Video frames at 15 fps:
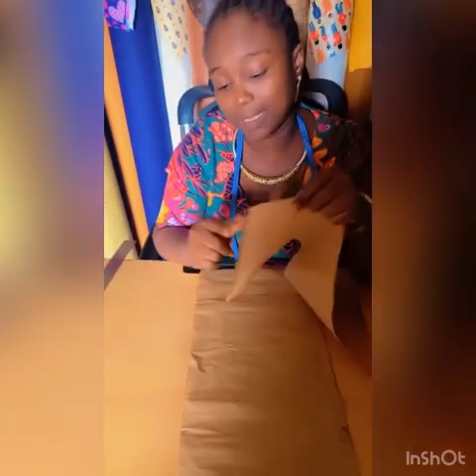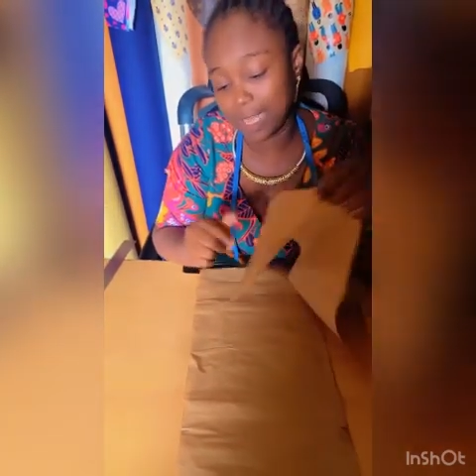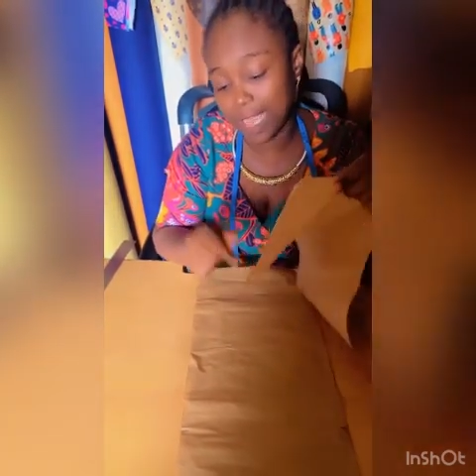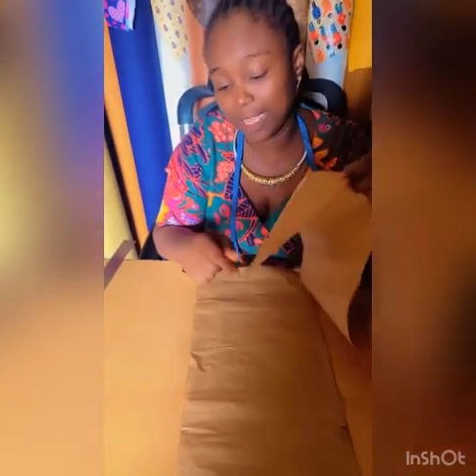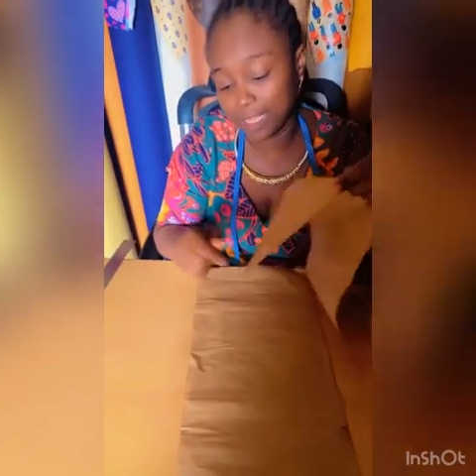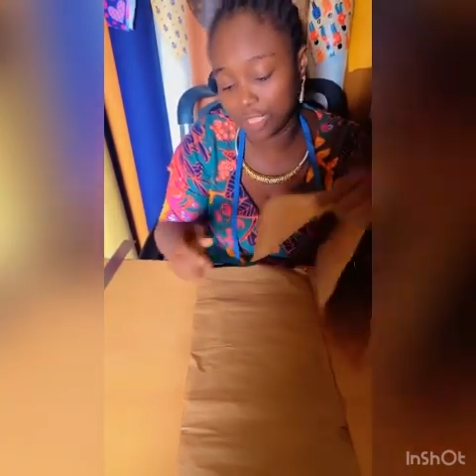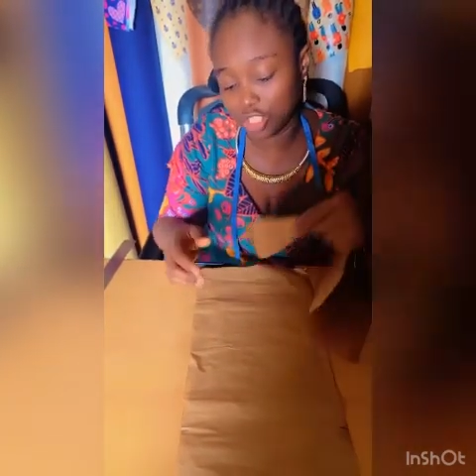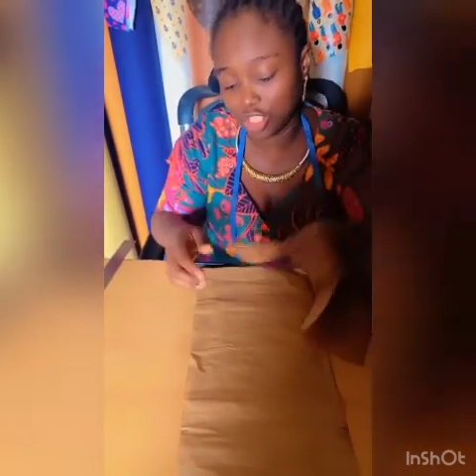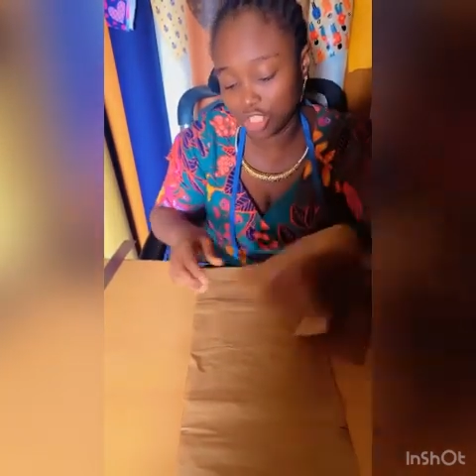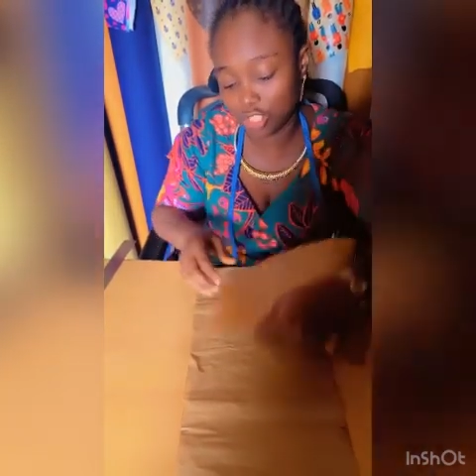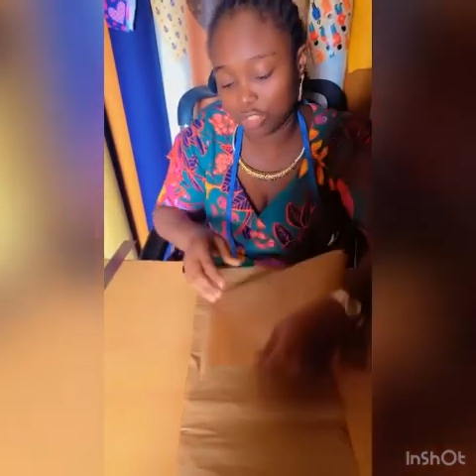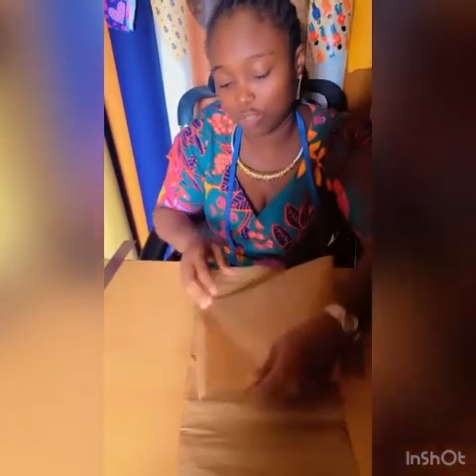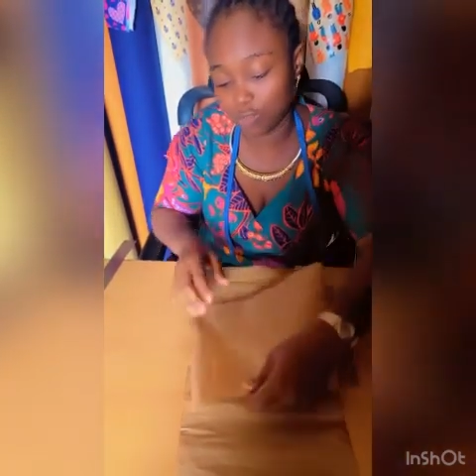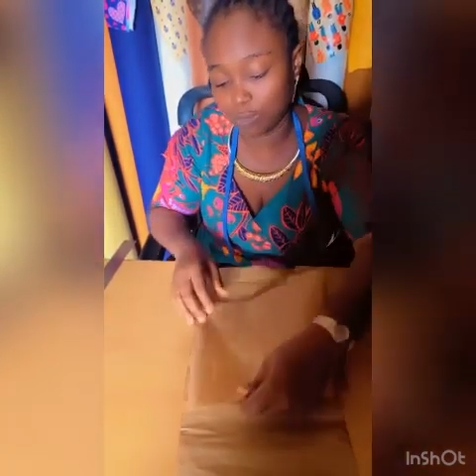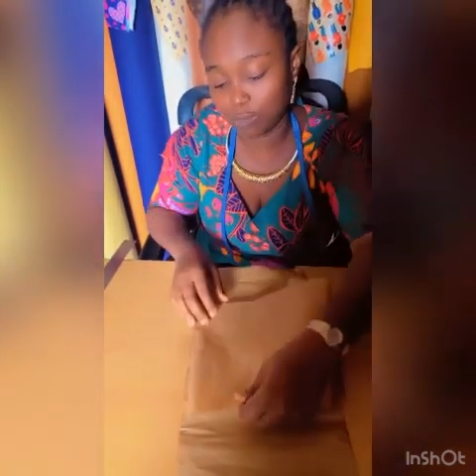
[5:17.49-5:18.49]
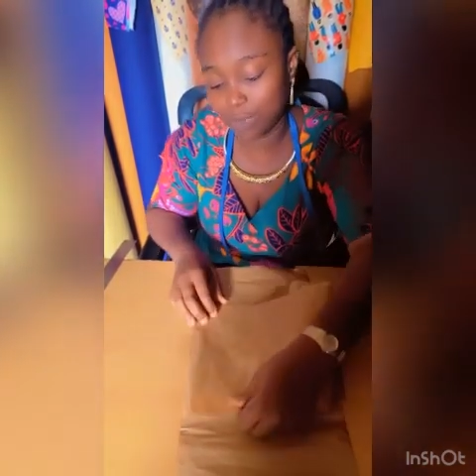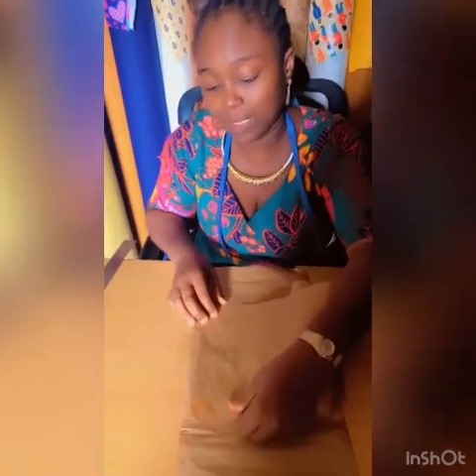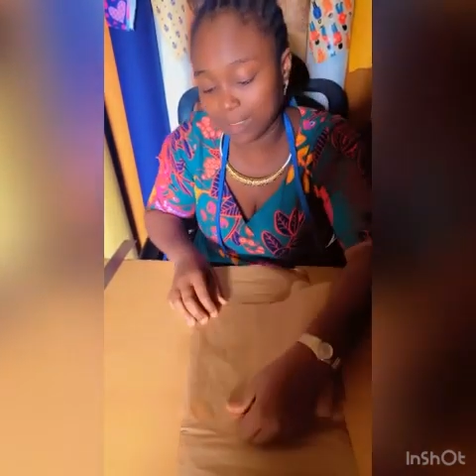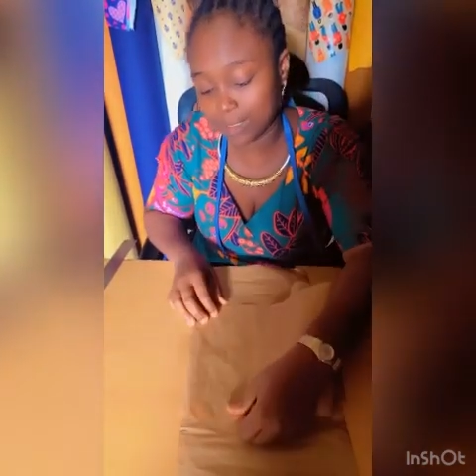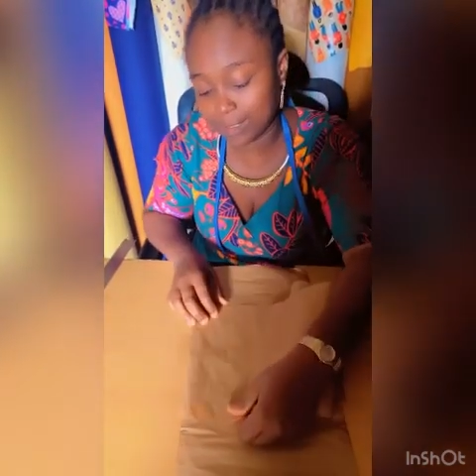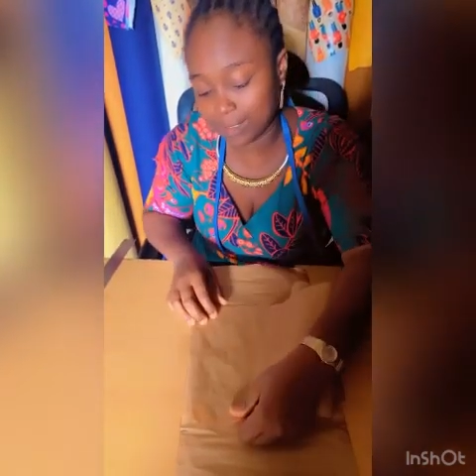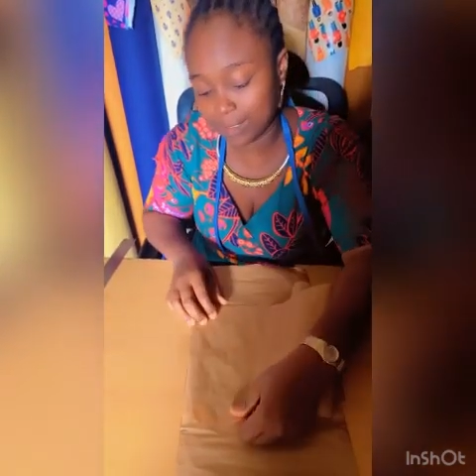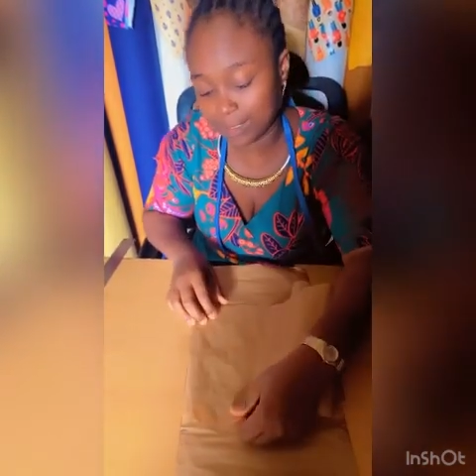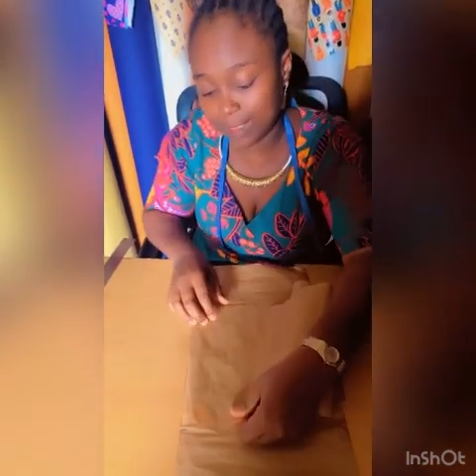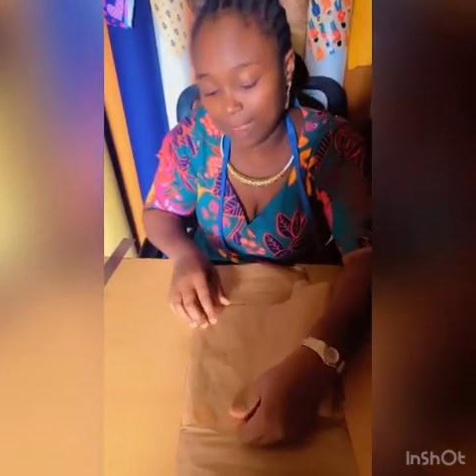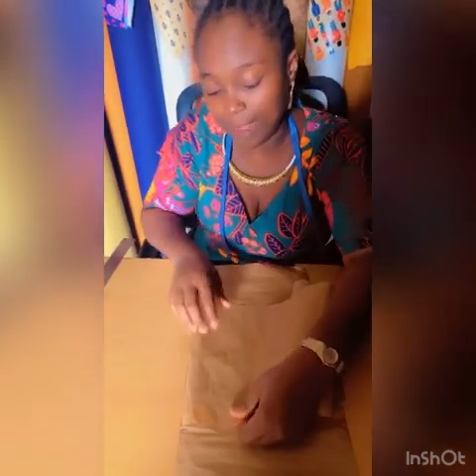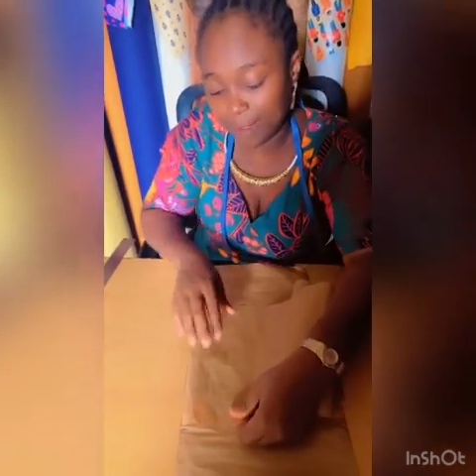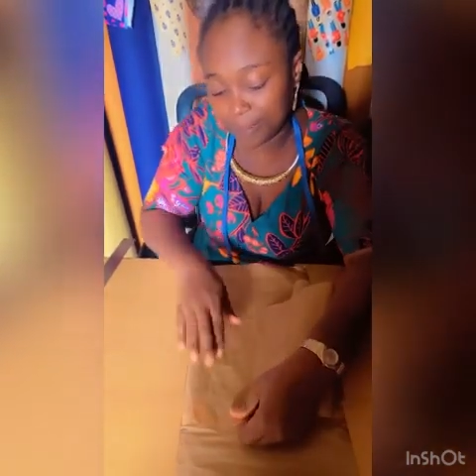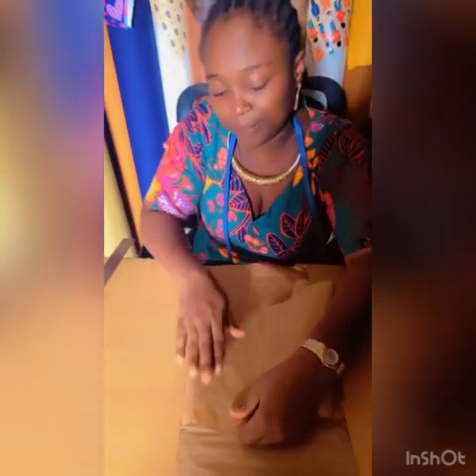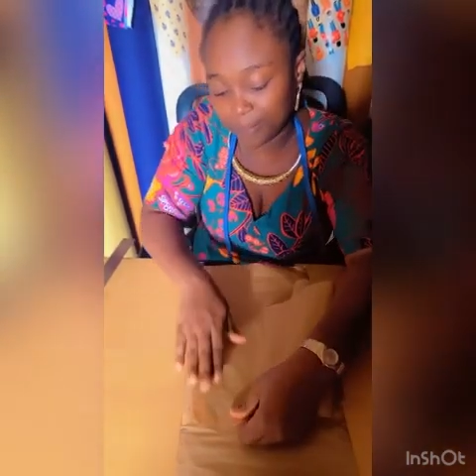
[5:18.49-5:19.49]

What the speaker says: 9 inches, you place it here.